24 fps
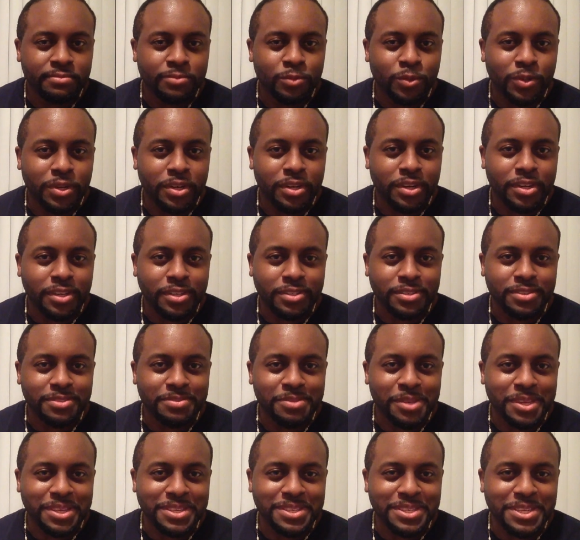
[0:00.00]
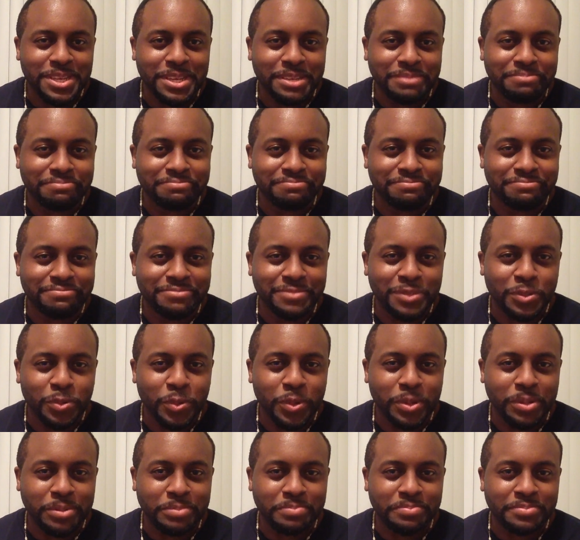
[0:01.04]
what it is. You can see it. It's
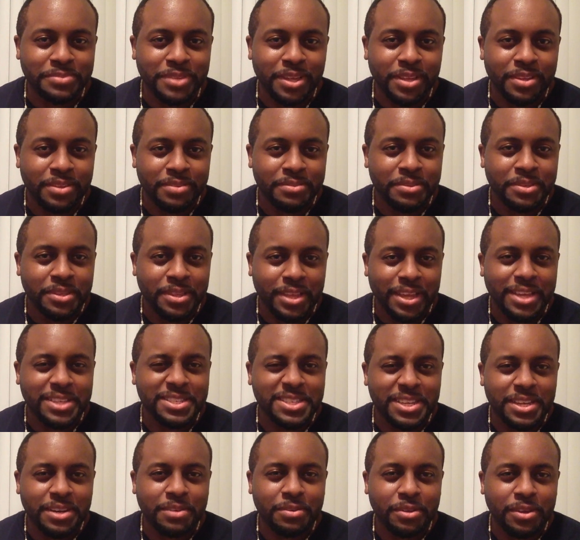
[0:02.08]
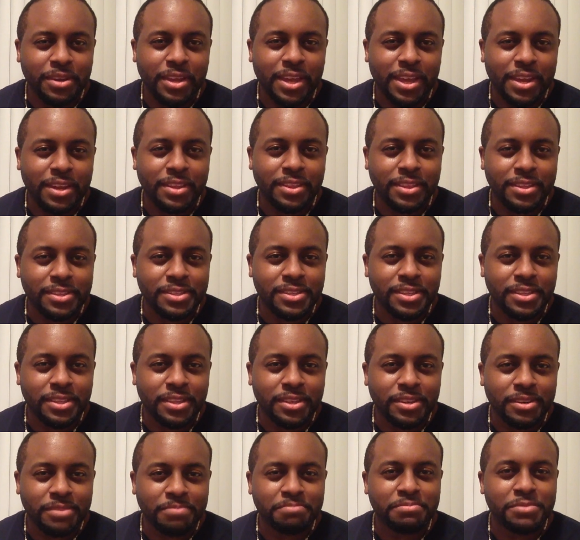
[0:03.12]
real. Like I said, I'm going to edit this in
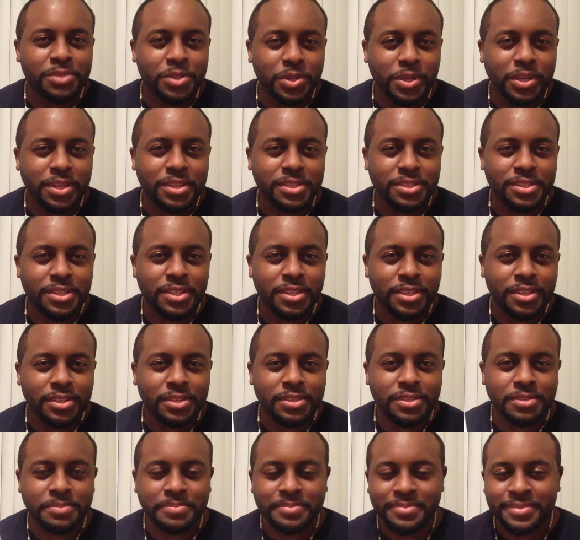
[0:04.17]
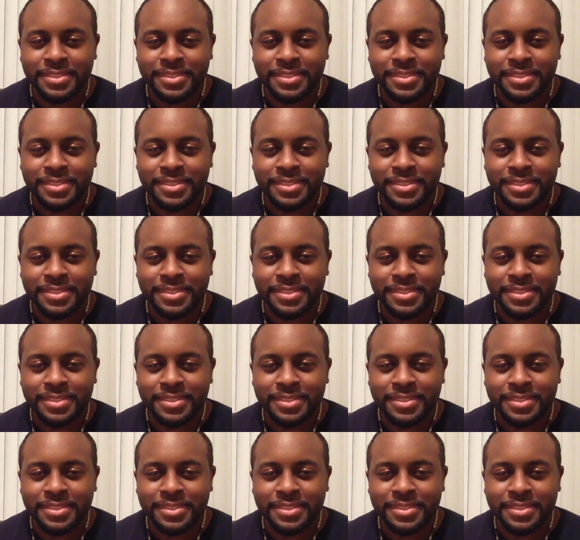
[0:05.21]
there so you can see this.